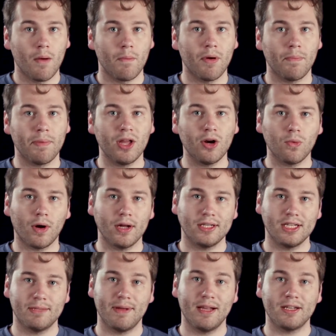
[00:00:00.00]
But Peter wants
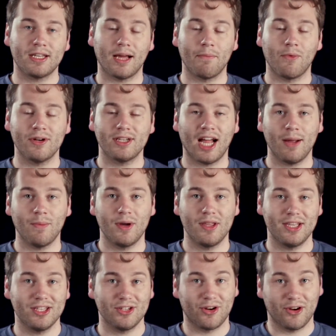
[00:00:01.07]
to spend more time
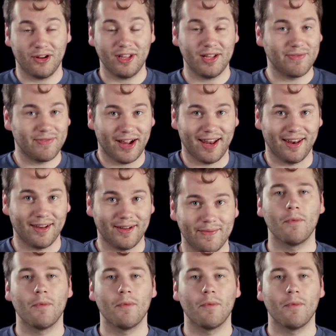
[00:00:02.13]
with his girly friend.